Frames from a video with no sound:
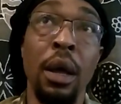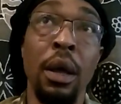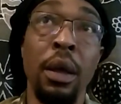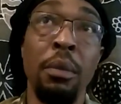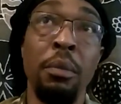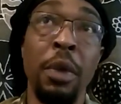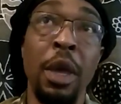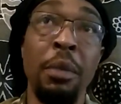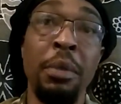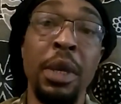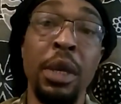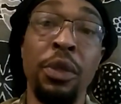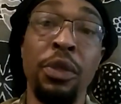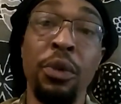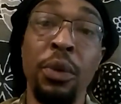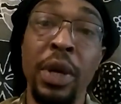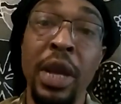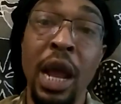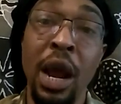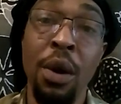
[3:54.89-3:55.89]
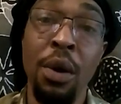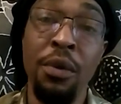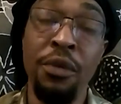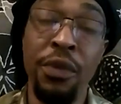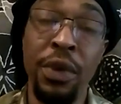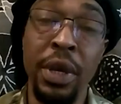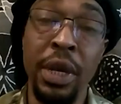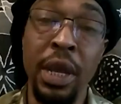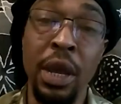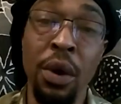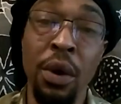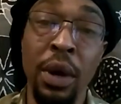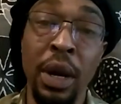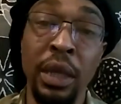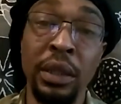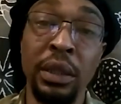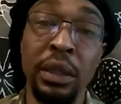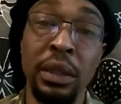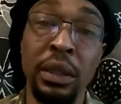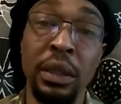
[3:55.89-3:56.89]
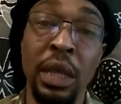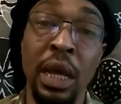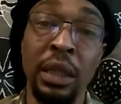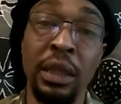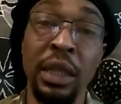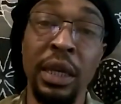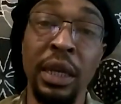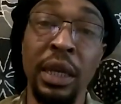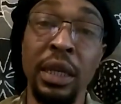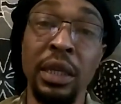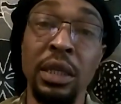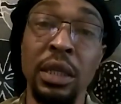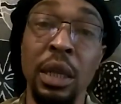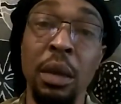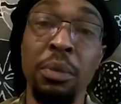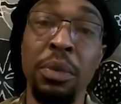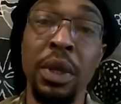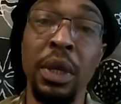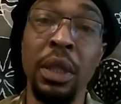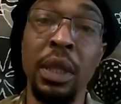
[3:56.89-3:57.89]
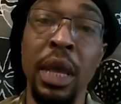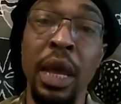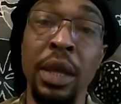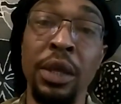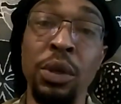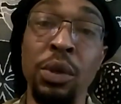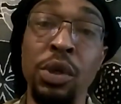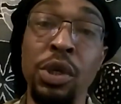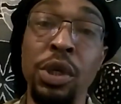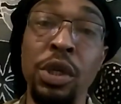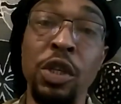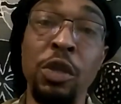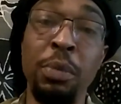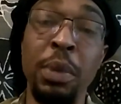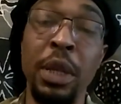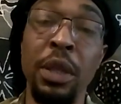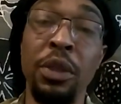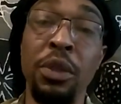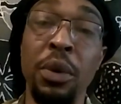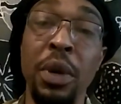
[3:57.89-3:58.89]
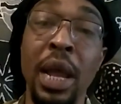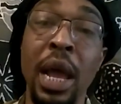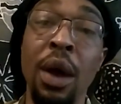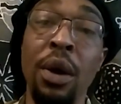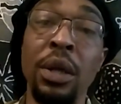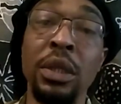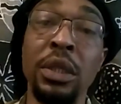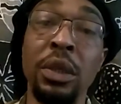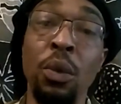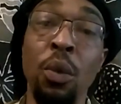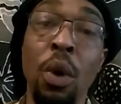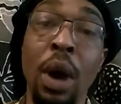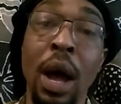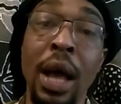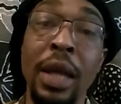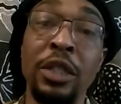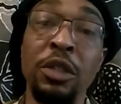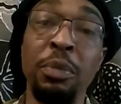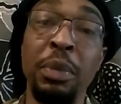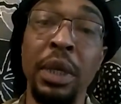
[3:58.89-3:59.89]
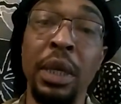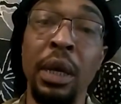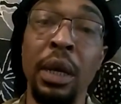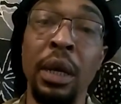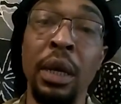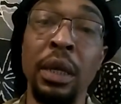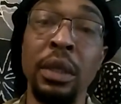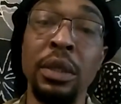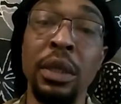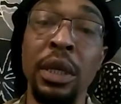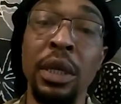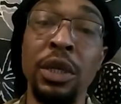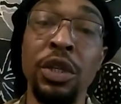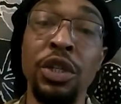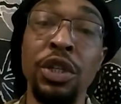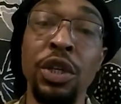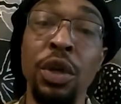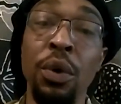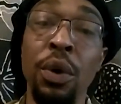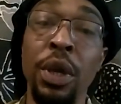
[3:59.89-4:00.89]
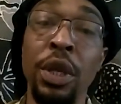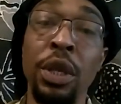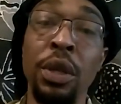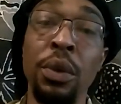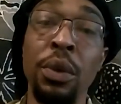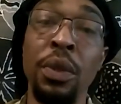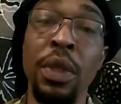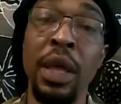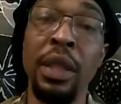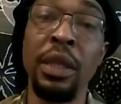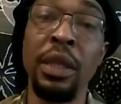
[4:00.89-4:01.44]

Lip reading: Maybe a 3 hour video, and I think it's something that you should spend 3 hours and watch because it is showing you that